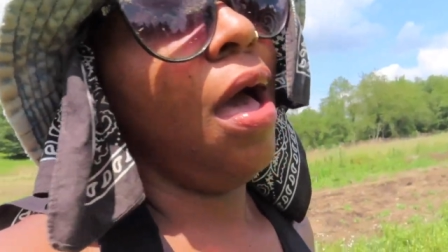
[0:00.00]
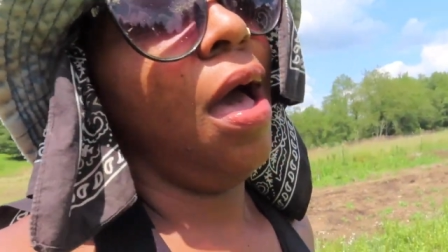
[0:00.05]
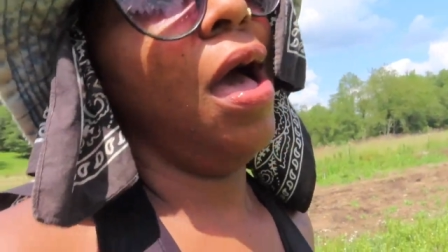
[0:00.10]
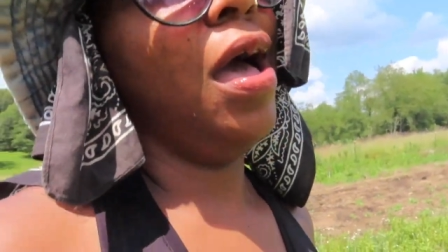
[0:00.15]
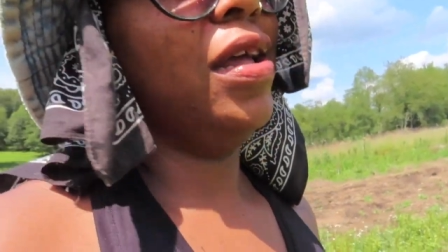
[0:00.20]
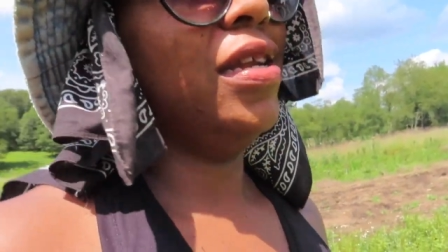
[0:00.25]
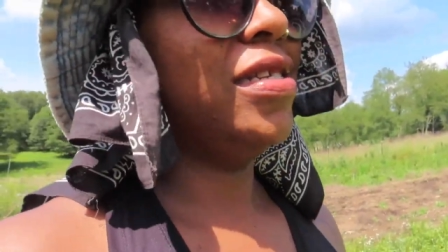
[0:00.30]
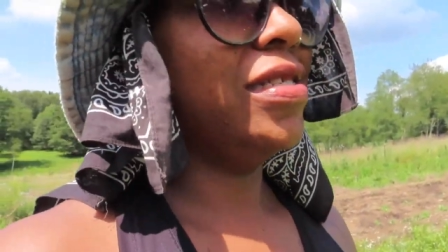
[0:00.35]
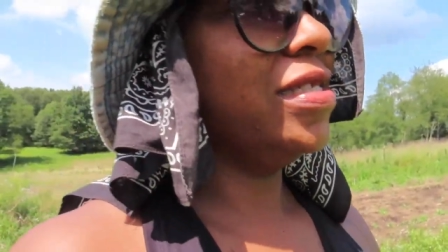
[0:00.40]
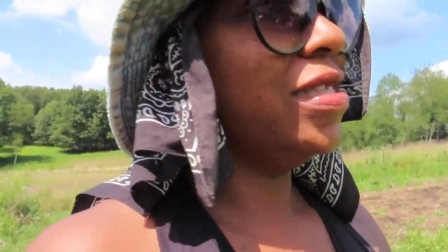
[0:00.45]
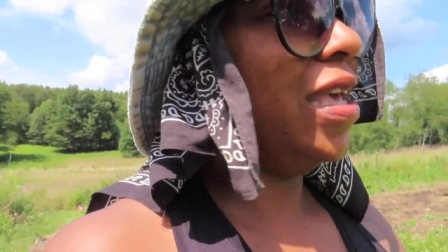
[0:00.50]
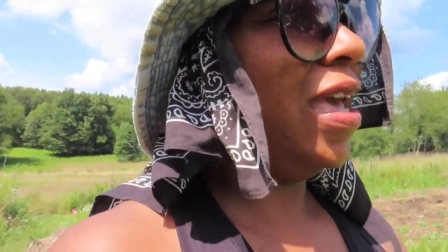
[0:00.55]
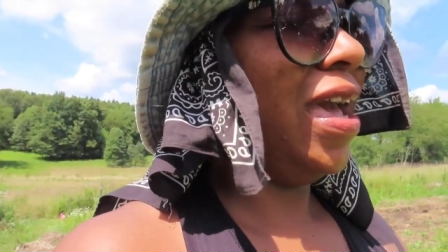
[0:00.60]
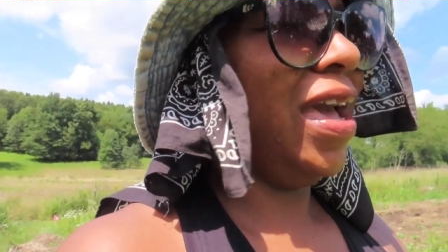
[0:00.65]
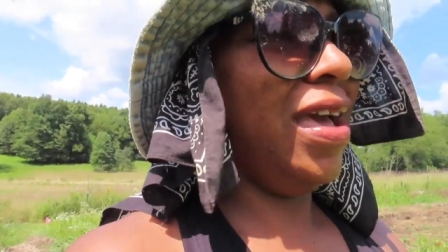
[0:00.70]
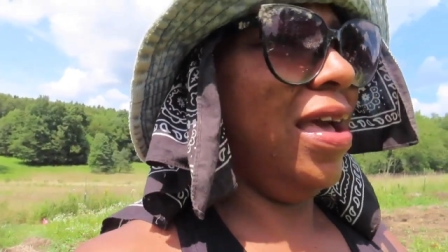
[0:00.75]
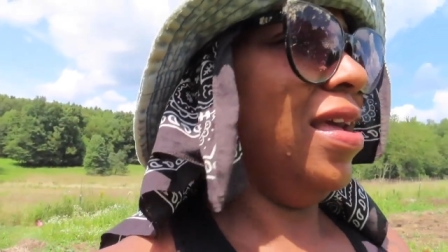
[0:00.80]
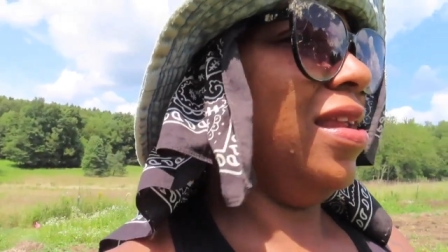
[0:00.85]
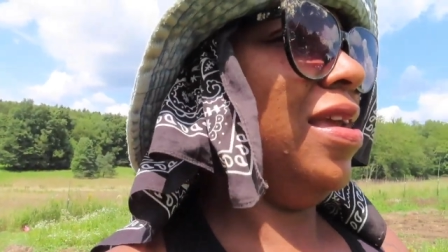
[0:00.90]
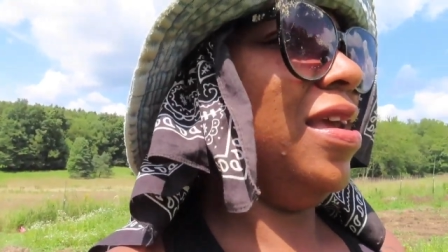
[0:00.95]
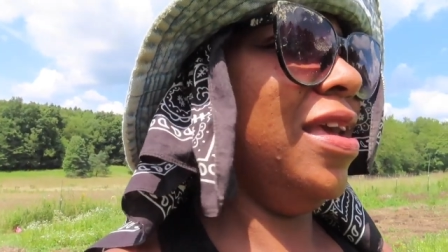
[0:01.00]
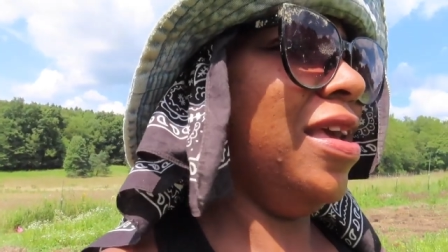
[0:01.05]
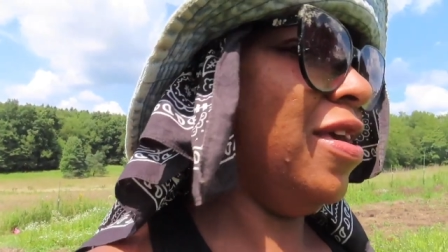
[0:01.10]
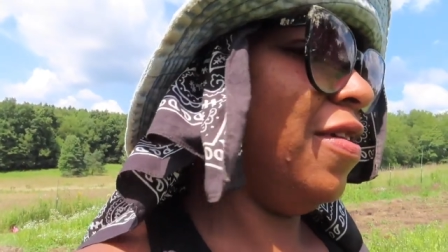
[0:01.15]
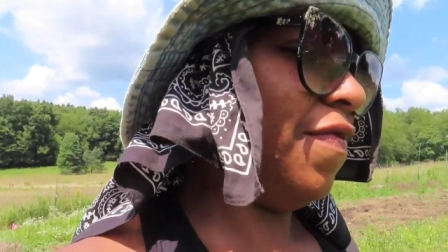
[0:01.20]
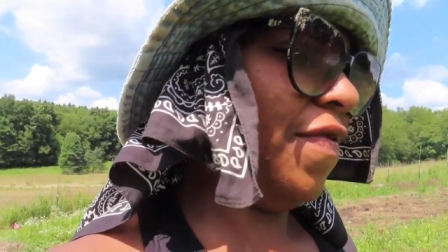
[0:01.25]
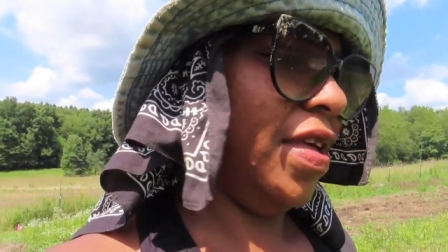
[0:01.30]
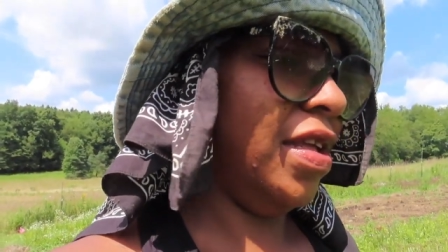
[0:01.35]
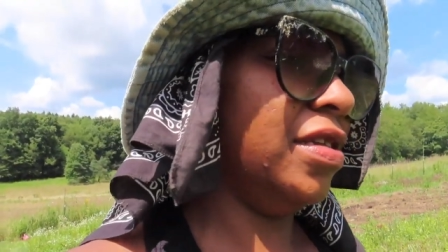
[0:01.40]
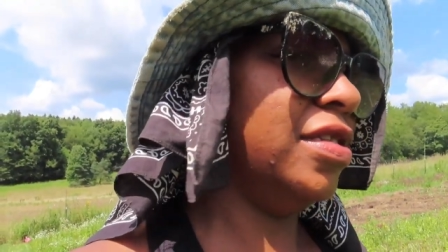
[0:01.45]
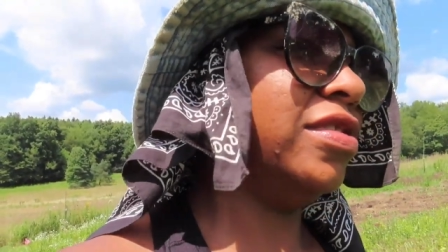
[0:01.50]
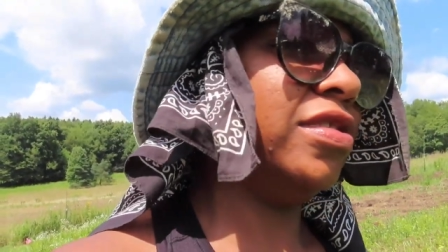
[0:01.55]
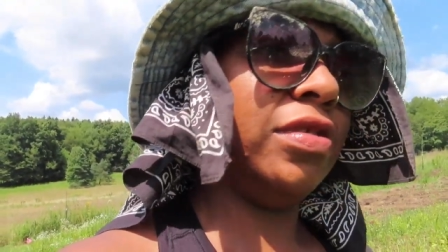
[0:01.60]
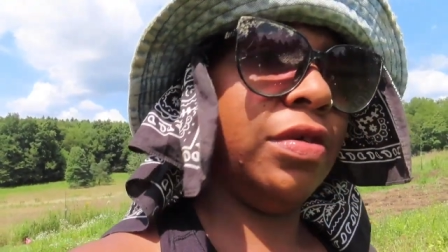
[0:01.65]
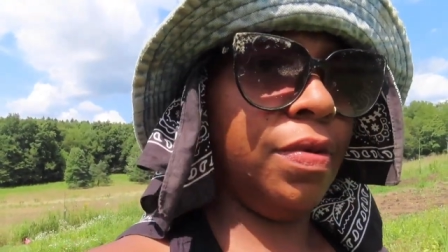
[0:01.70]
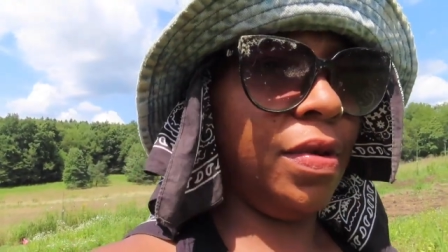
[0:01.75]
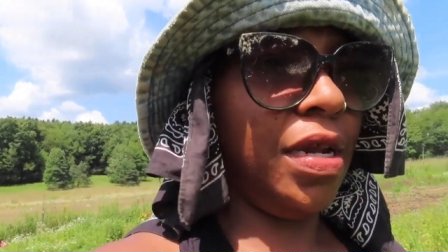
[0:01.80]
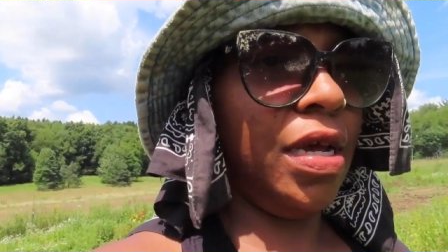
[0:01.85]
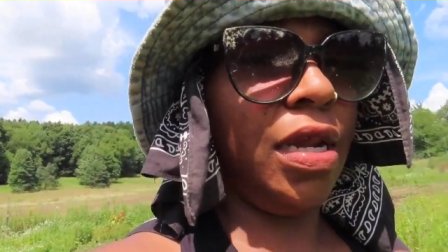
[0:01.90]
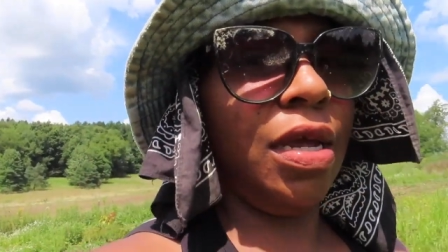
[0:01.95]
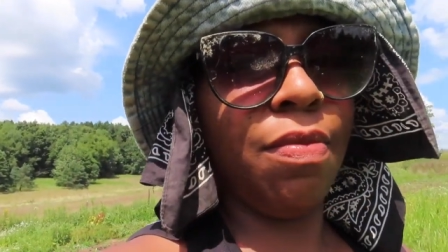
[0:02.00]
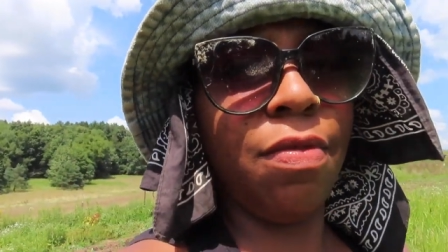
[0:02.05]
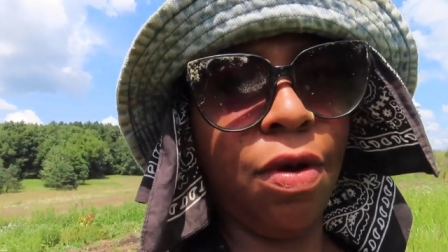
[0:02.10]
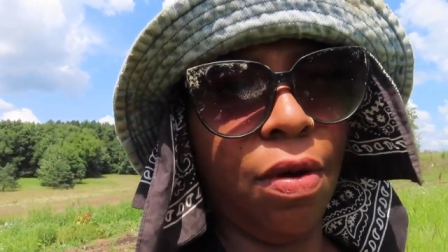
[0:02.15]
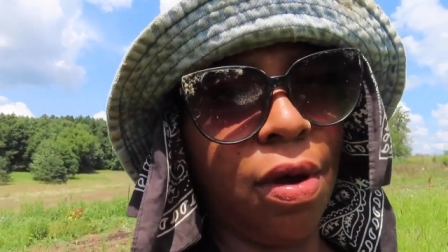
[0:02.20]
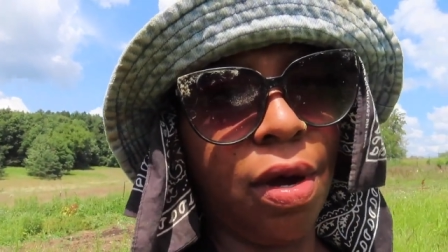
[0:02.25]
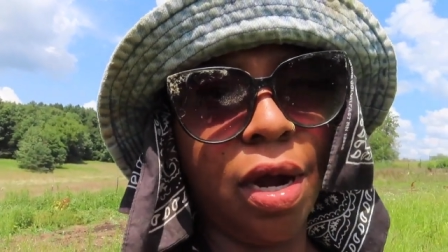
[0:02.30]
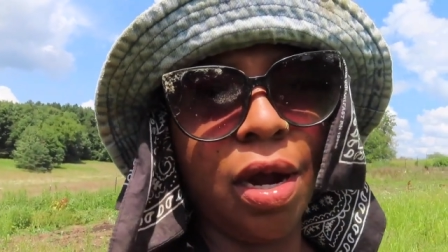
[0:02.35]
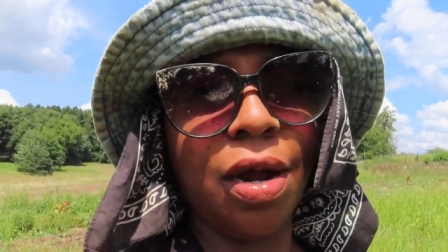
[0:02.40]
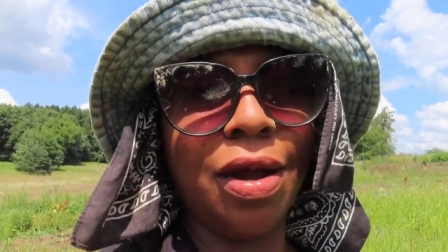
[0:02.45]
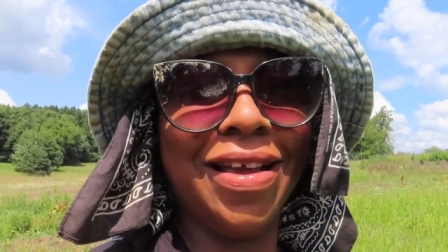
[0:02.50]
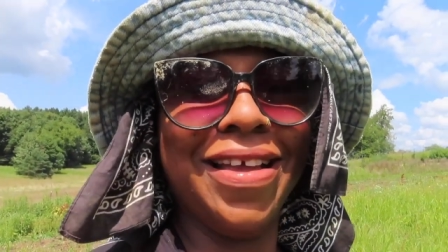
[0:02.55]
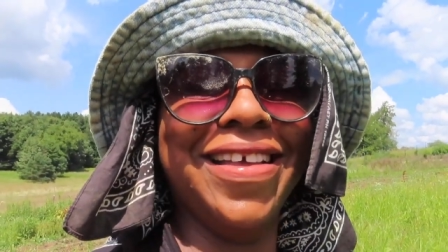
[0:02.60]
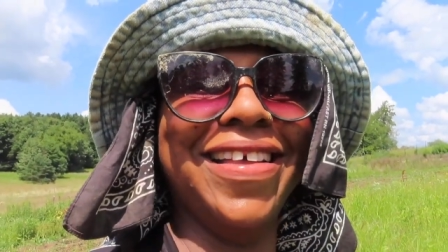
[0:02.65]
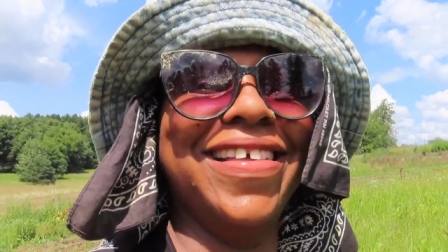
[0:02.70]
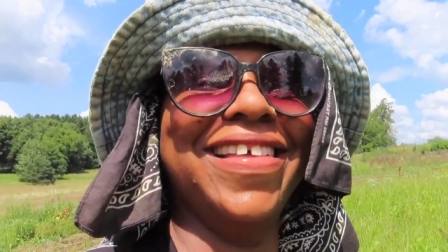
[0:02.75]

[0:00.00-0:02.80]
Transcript: I just can't even do it anymore.